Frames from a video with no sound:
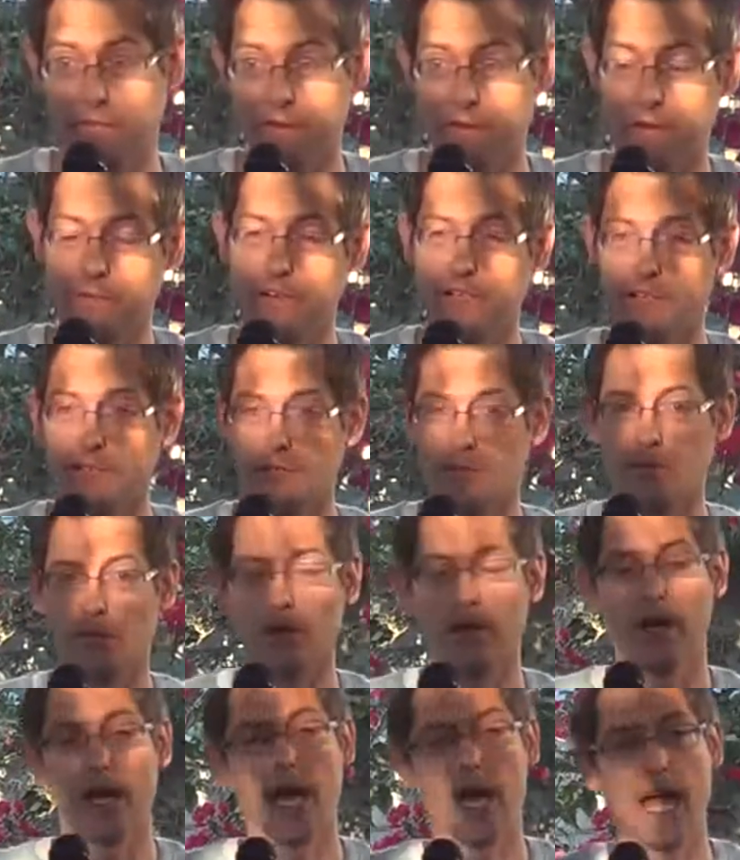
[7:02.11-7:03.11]
I found it very
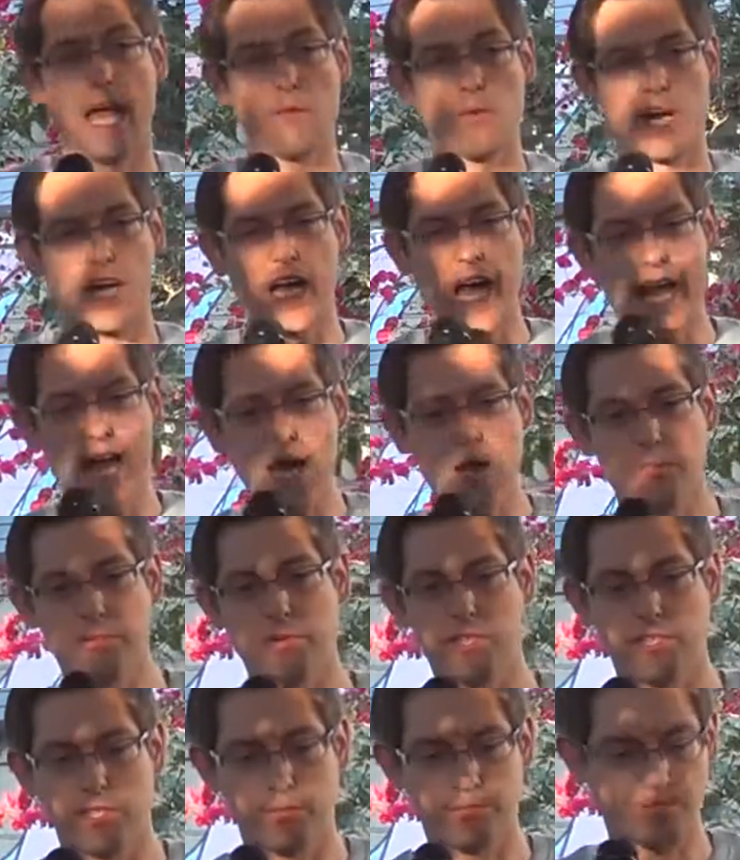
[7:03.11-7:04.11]
useful. And when I got out of
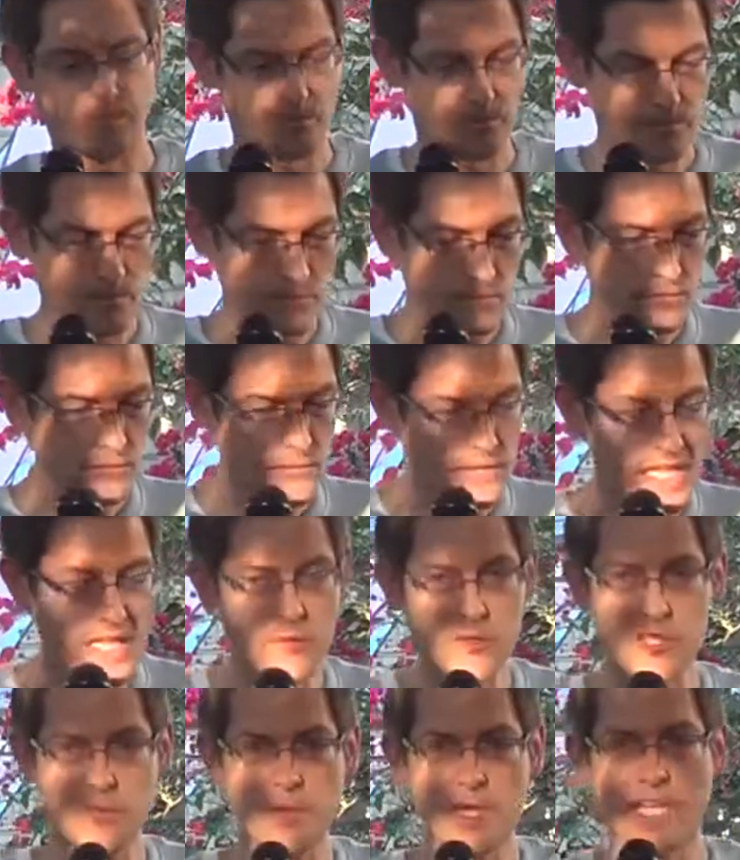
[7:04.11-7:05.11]
prison,
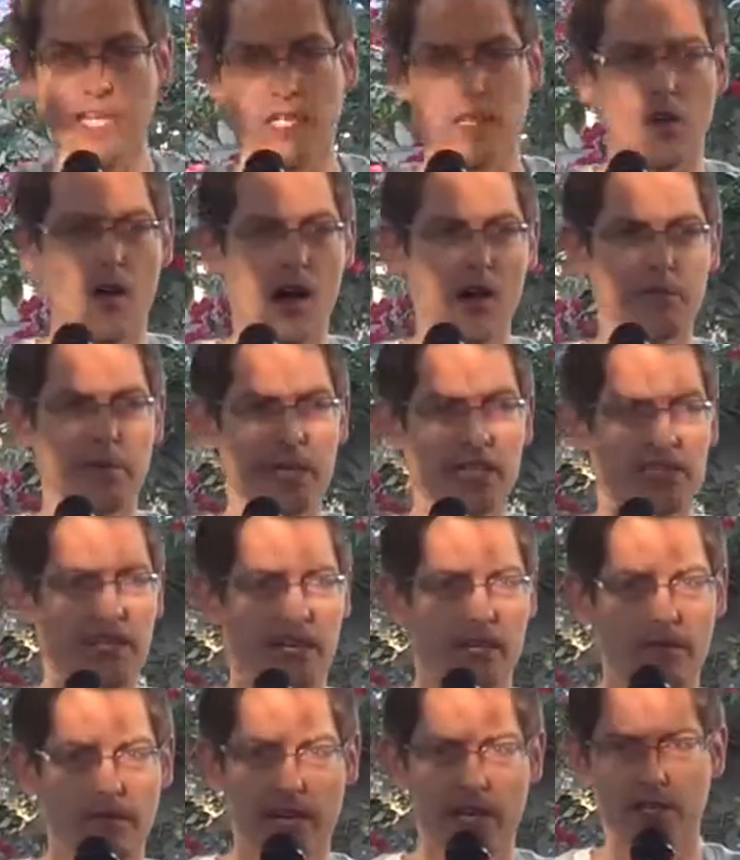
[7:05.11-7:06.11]
he was speaking at Long Beach
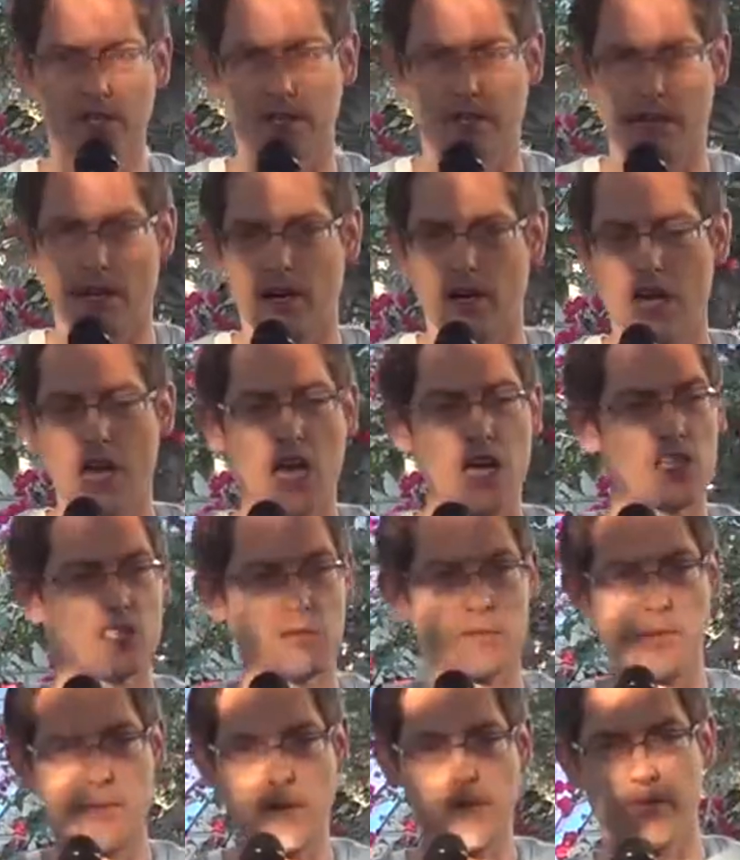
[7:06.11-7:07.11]
like convention center.
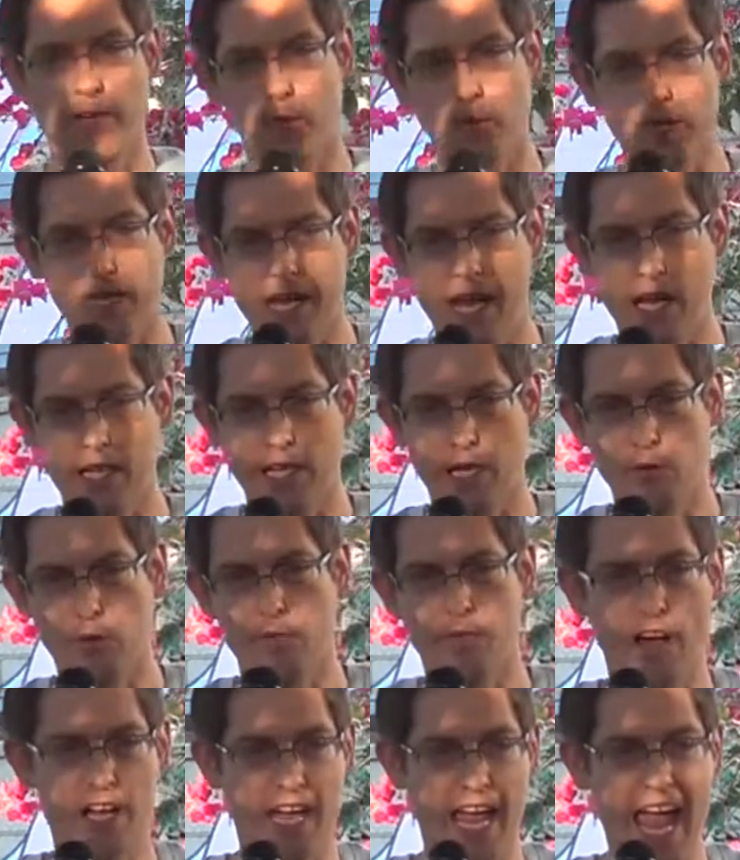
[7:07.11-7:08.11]
So me and my friend went down there.
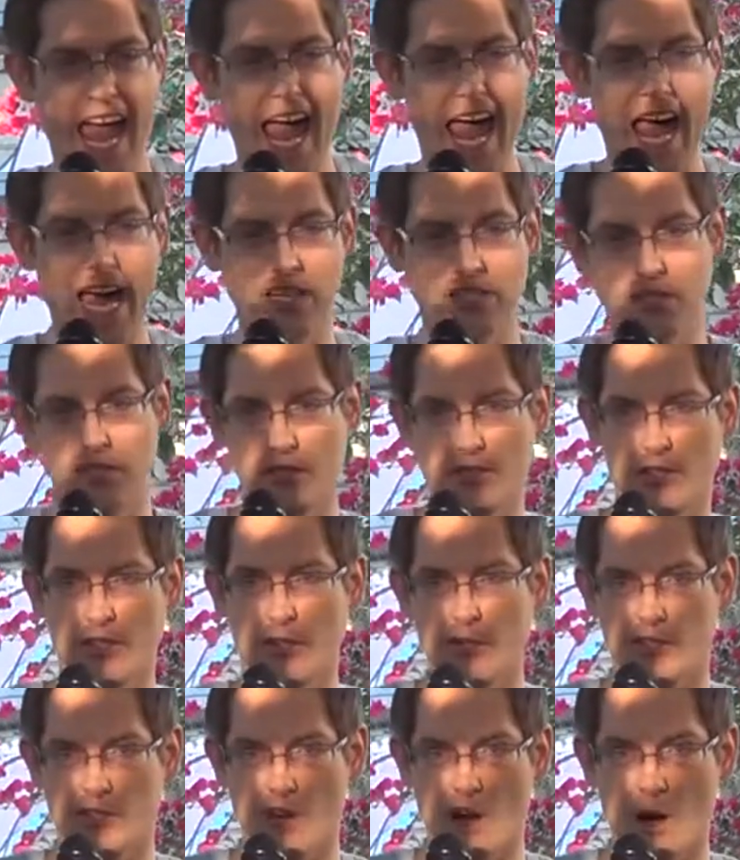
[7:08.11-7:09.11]
We found a hatch in the
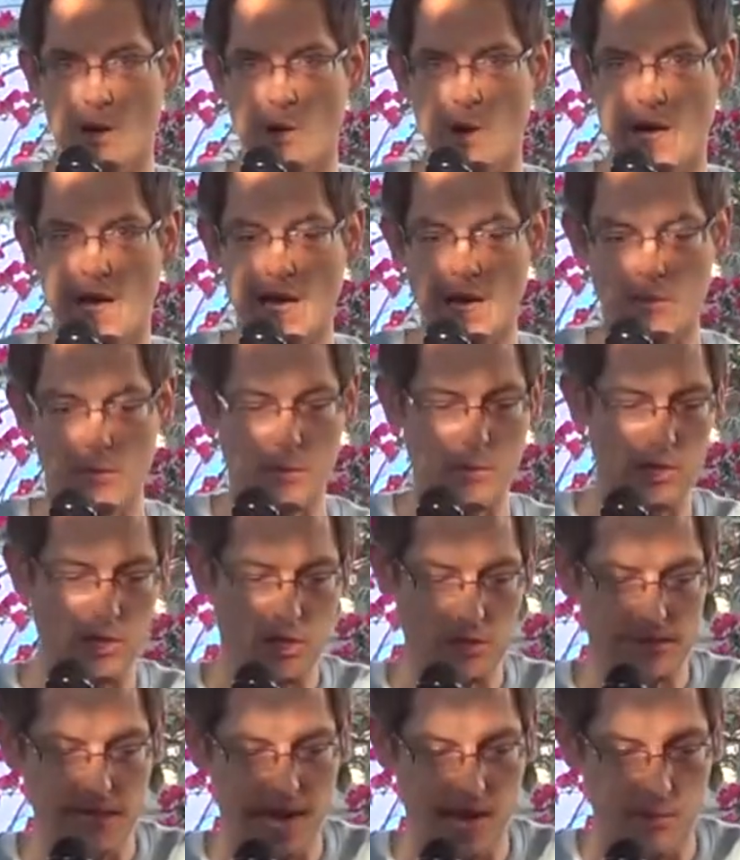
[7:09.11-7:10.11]
service hallway, and we
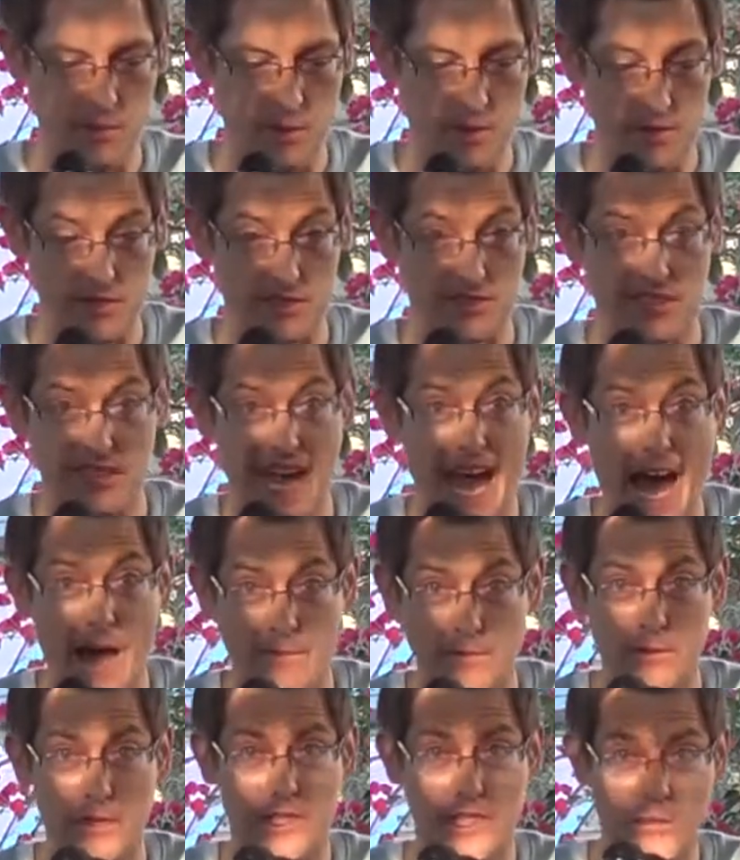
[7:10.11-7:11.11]
looked out, and we were on the
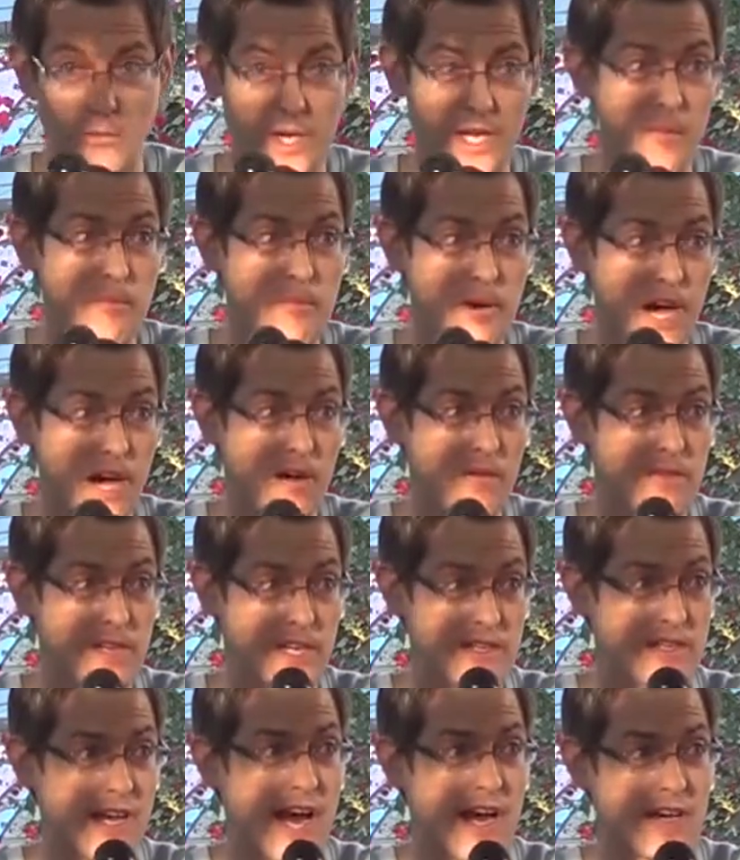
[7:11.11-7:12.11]
scaffolding that went above
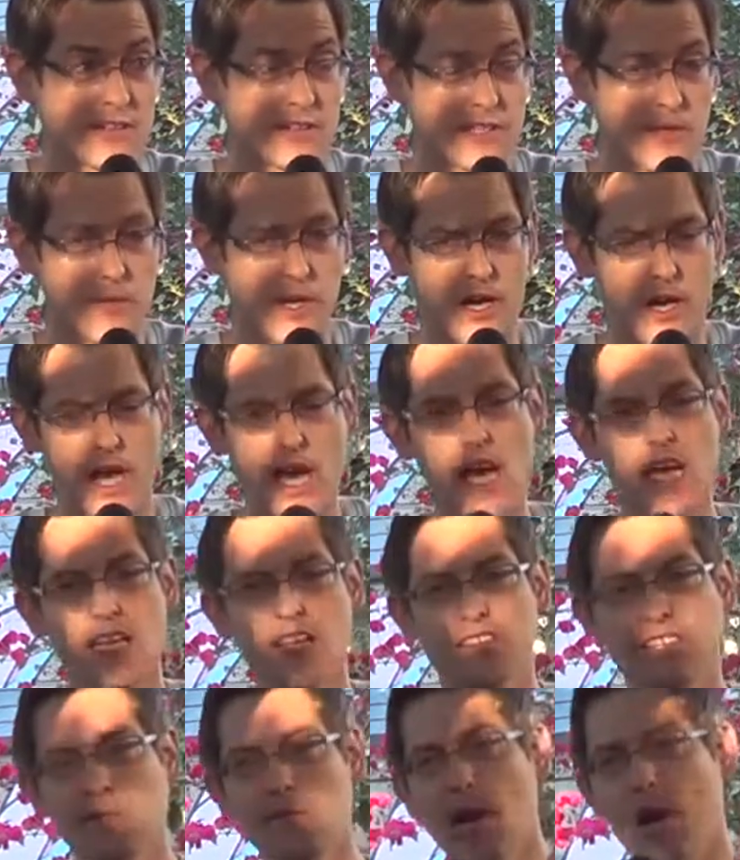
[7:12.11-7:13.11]
the entire seminar.
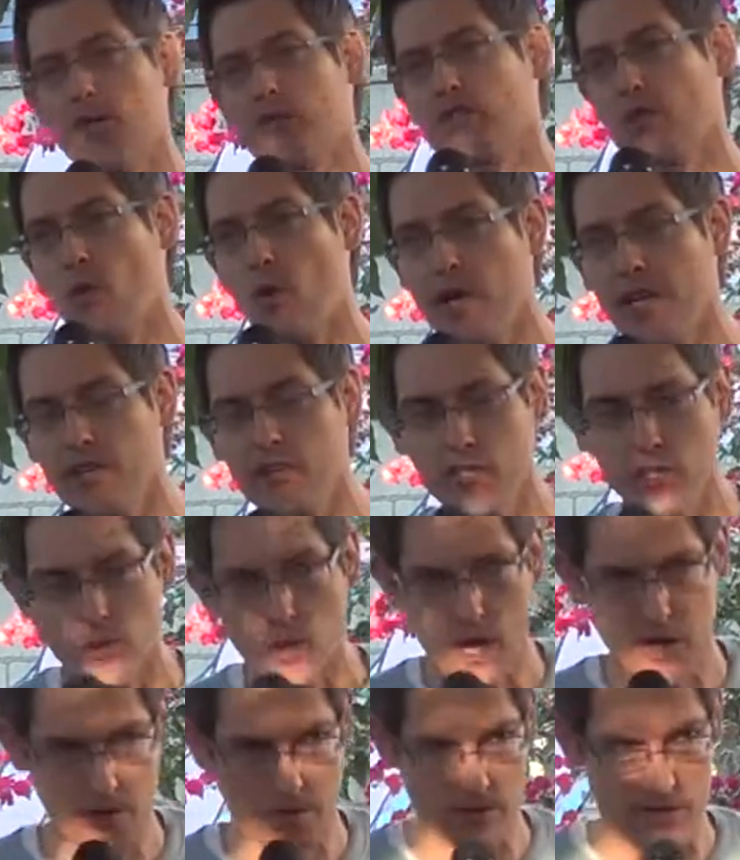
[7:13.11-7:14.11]
The seminar was twenty
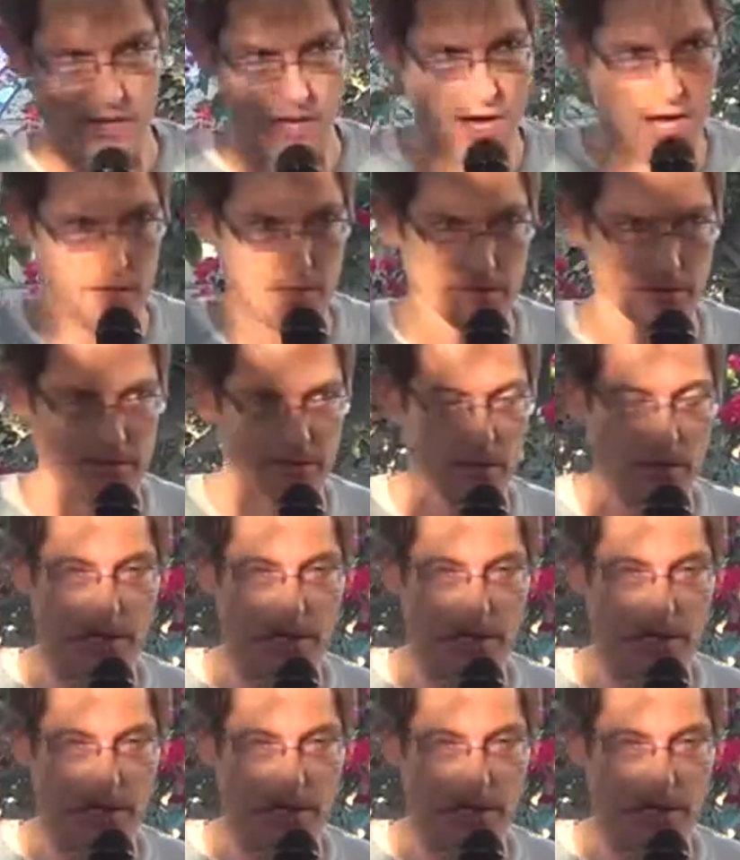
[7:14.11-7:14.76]
two hundred dollars.